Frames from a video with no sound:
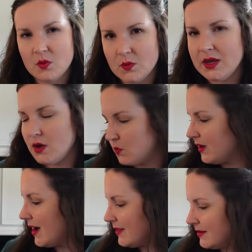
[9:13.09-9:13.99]
we
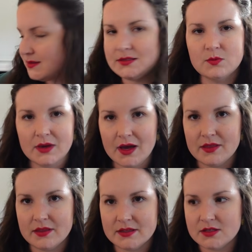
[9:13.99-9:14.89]
got this, we
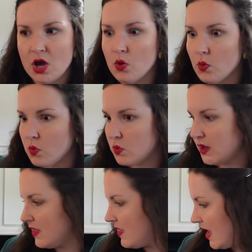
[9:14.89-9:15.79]
got this. Oh,
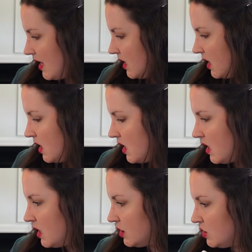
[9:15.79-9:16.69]
and then
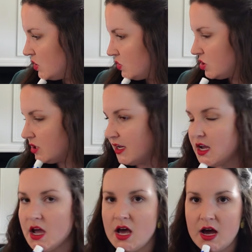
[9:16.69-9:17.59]

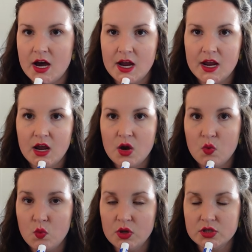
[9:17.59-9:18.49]
usually I
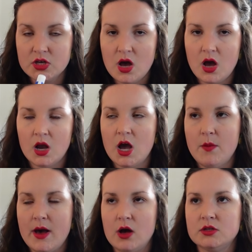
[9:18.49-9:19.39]
will talk
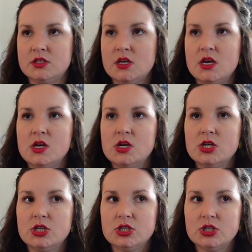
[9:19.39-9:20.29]
about
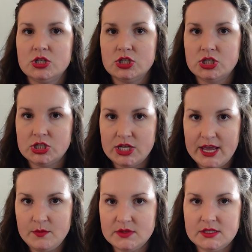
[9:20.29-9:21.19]

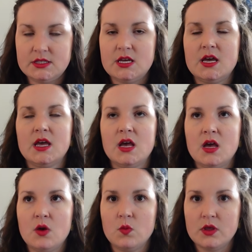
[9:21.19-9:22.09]
shapes
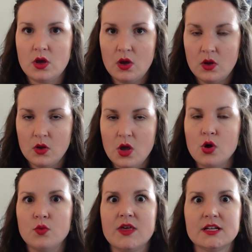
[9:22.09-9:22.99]
with,
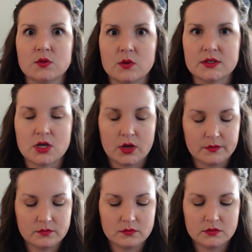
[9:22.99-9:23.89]
oh, that's what it was. Okay.
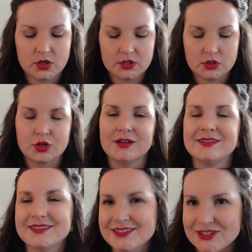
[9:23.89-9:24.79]

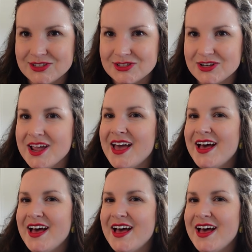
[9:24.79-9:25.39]
Sorry.